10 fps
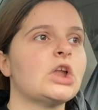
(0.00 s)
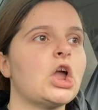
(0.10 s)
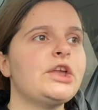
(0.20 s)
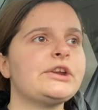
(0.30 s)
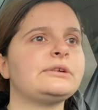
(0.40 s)

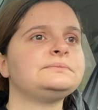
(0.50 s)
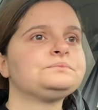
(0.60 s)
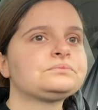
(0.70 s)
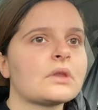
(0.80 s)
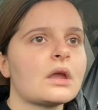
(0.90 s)
you know,
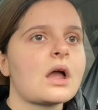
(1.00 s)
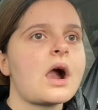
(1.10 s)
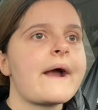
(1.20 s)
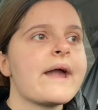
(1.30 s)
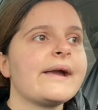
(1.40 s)

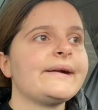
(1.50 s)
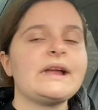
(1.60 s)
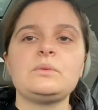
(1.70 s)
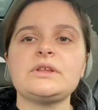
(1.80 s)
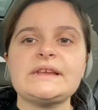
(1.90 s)

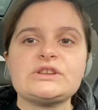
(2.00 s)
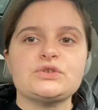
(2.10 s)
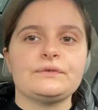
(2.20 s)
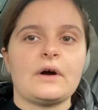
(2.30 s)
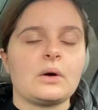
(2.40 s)
can't really get
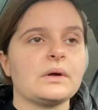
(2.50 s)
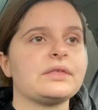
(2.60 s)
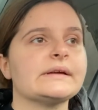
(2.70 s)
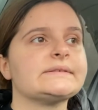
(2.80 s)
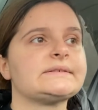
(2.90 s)
too far with
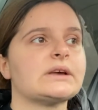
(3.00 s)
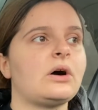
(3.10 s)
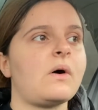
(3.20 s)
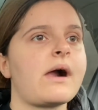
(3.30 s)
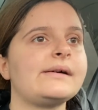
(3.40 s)
it.
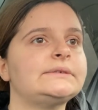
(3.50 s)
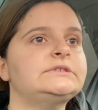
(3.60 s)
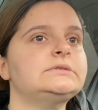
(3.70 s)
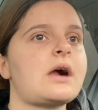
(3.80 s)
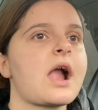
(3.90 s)
So
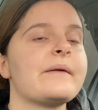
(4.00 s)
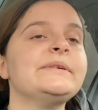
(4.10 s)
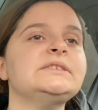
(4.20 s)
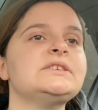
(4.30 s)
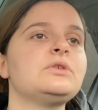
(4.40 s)
I've
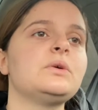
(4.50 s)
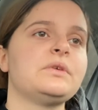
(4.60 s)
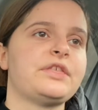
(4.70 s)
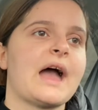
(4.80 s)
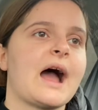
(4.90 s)
been dealing
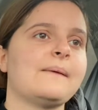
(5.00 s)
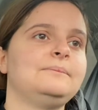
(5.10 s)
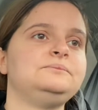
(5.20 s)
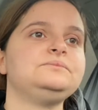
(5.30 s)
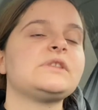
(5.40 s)
with that.
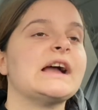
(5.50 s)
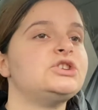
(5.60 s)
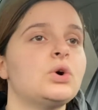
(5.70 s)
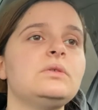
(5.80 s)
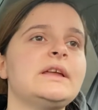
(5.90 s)
I
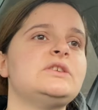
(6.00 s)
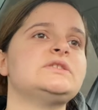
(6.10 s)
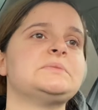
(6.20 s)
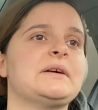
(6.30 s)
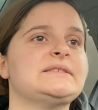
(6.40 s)
don't like
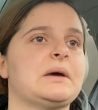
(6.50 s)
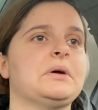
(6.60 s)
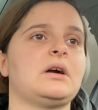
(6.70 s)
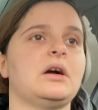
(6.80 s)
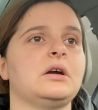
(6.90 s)
using my
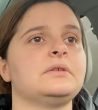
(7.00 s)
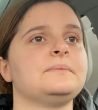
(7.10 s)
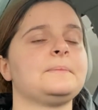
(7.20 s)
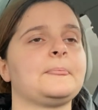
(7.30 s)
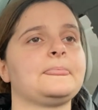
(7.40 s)
debit card
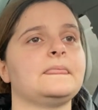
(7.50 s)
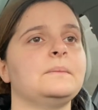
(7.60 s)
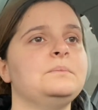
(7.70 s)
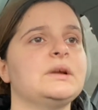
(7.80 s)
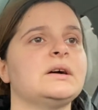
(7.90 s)

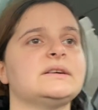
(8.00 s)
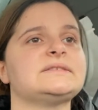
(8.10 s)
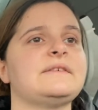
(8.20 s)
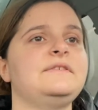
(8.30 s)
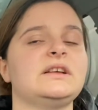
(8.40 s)
because
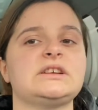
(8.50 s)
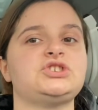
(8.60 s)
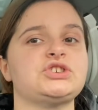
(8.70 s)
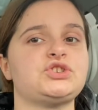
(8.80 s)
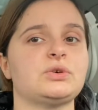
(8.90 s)
I feel like it's
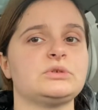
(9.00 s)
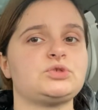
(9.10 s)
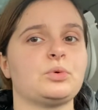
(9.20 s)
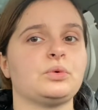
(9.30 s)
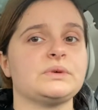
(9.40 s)
just so much
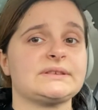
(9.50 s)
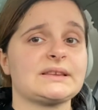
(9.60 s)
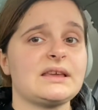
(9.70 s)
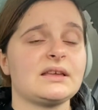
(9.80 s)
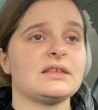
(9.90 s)
more
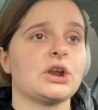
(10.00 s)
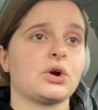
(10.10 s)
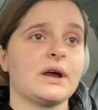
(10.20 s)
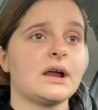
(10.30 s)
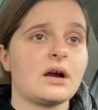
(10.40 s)
risky than a
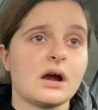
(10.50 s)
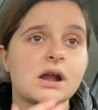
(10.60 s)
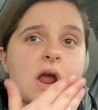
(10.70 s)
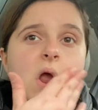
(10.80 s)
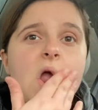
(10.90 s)
credit card.
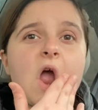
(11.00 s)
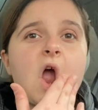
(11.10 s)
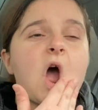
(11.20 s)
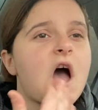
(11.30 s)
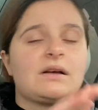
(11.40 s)

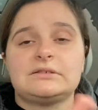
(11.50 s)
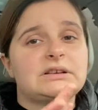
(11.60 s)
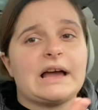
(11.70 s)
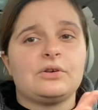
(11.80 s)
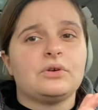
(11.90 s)

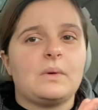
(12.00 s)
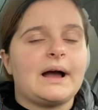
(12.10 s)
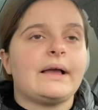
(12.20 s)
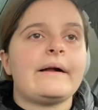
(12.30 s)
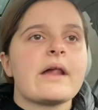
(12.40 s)
I don't know why.